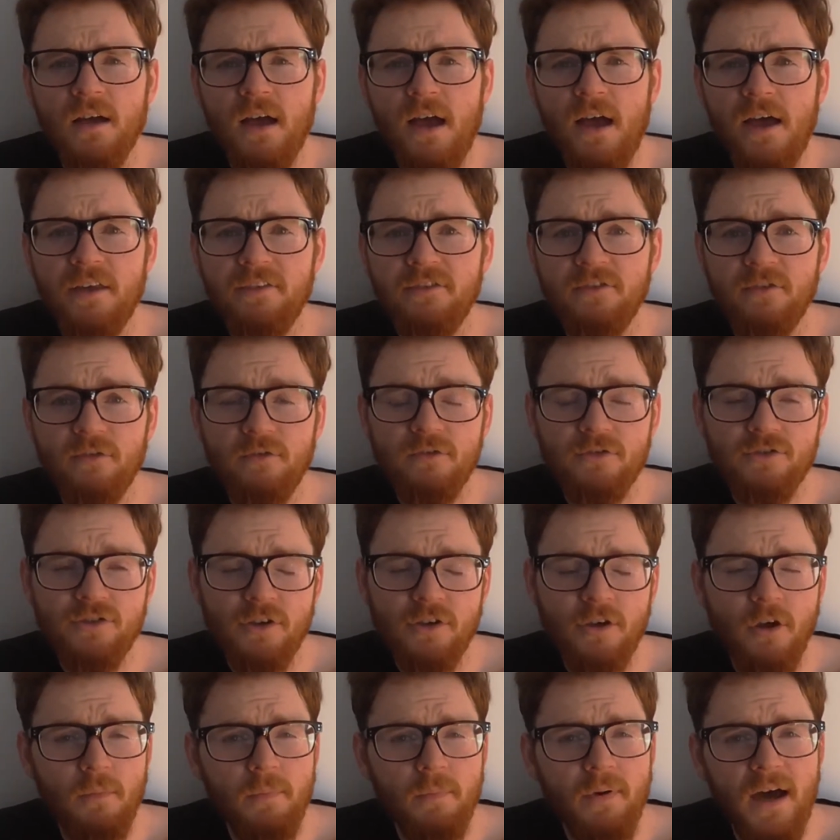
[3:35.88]
as soon as you
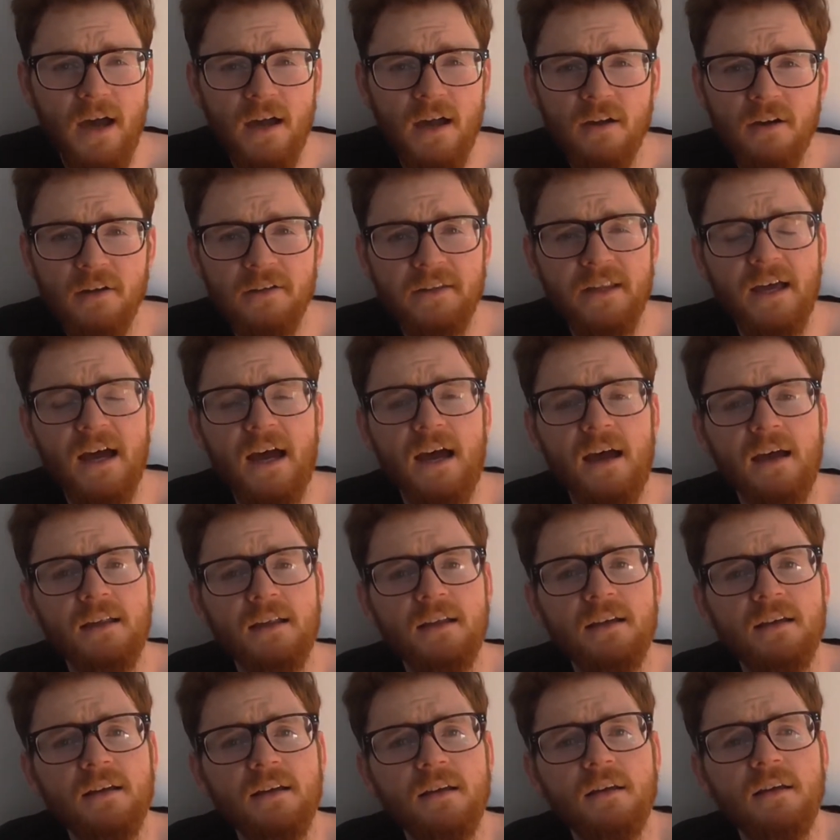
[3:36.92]
go back on that,
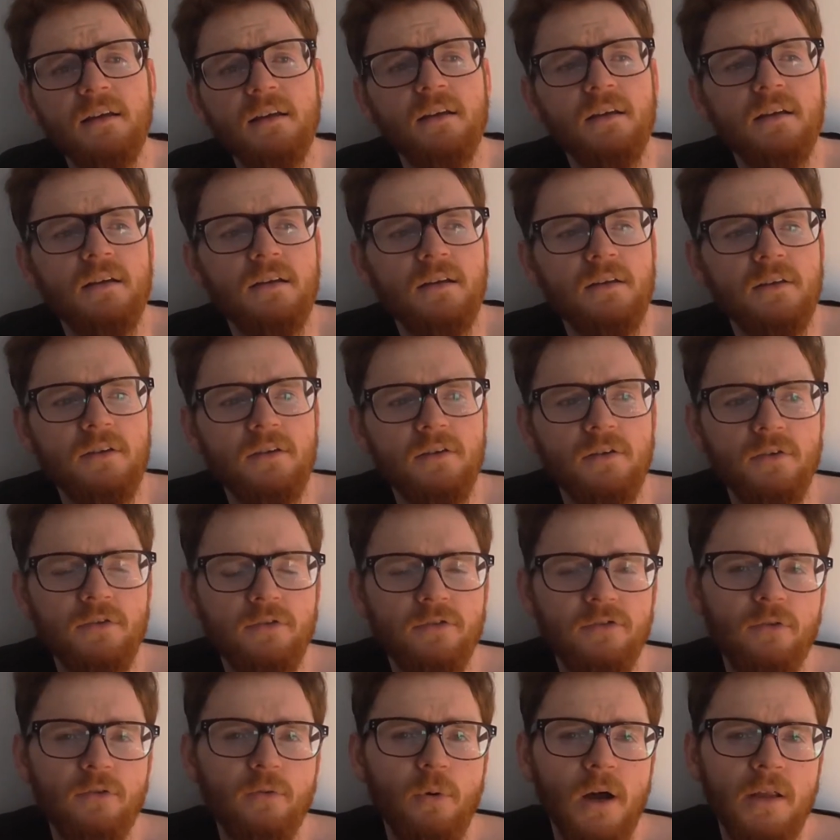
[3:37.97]
you
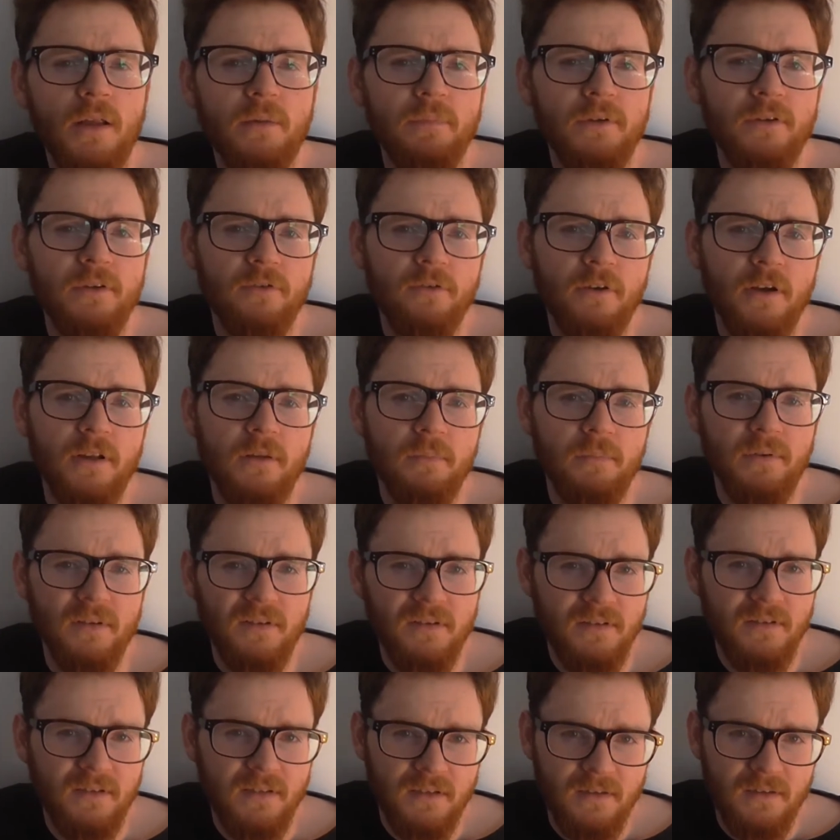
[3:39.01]
lose quite a bit of
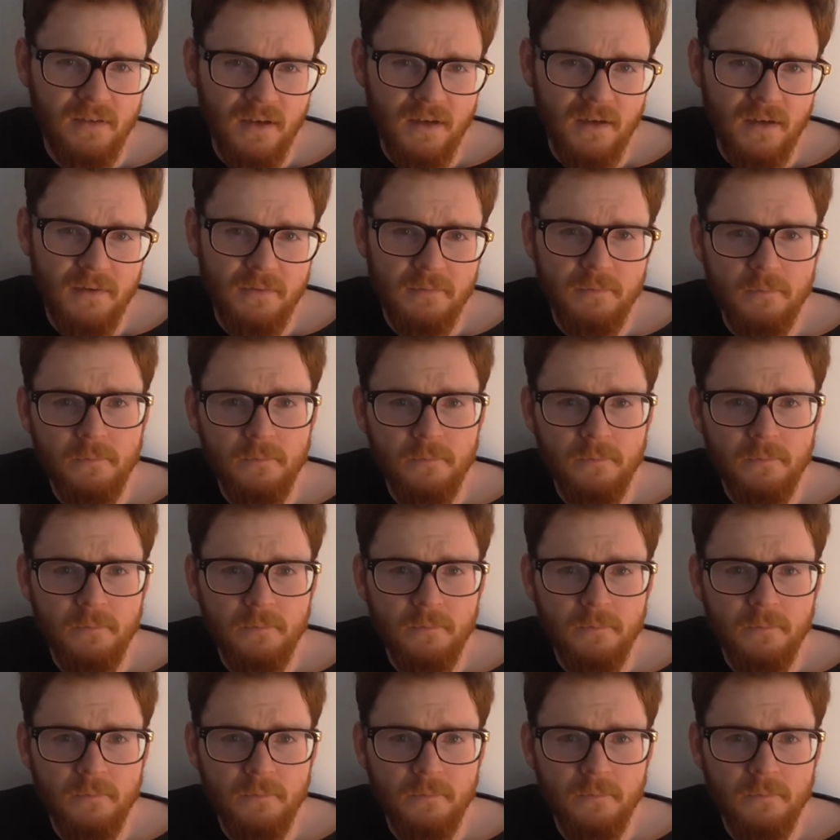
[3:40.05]
credibility there.